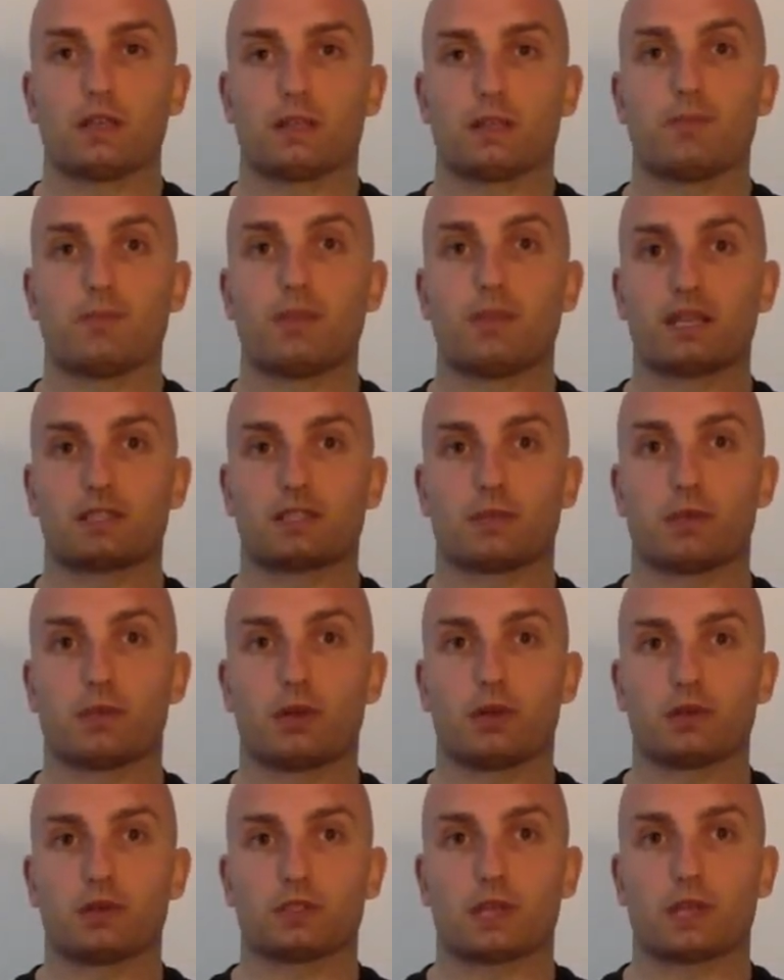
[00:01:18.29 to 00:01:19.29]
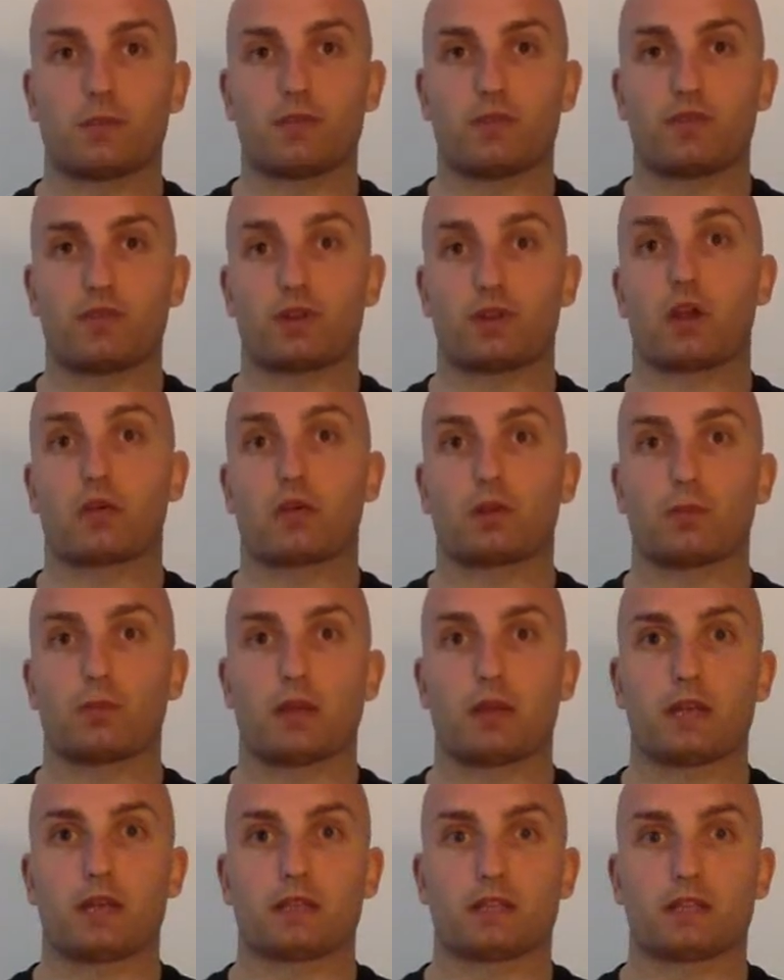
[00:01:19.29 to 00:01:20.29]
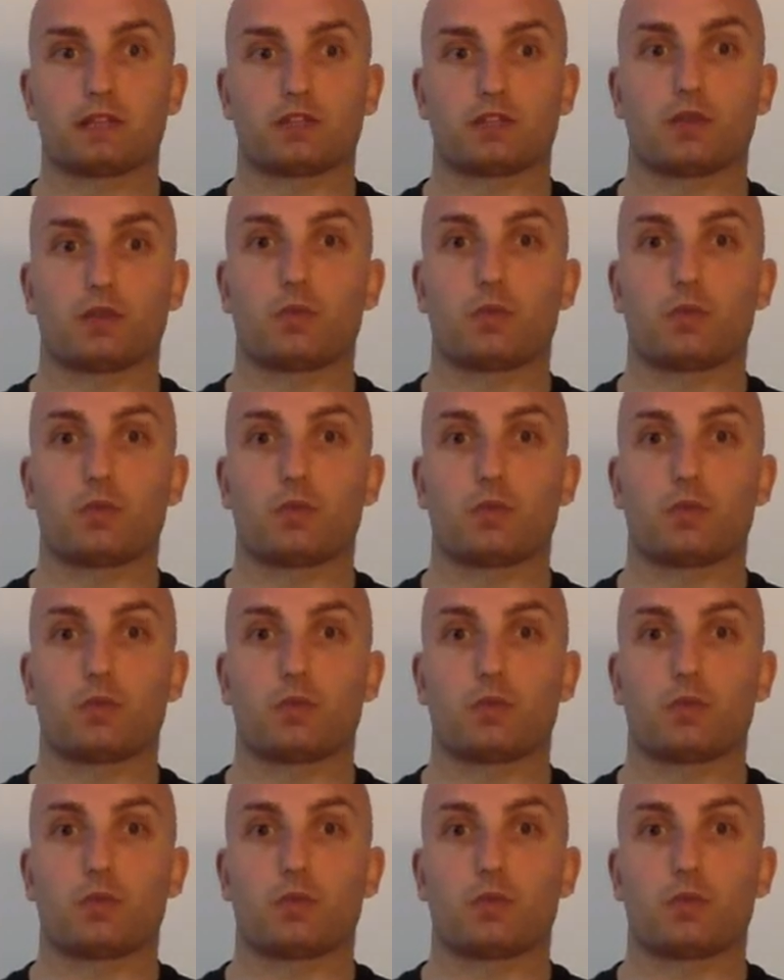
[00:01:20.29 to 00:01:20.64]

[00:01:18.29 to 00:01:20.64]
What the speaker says: mix the pills up if you're not really paying attention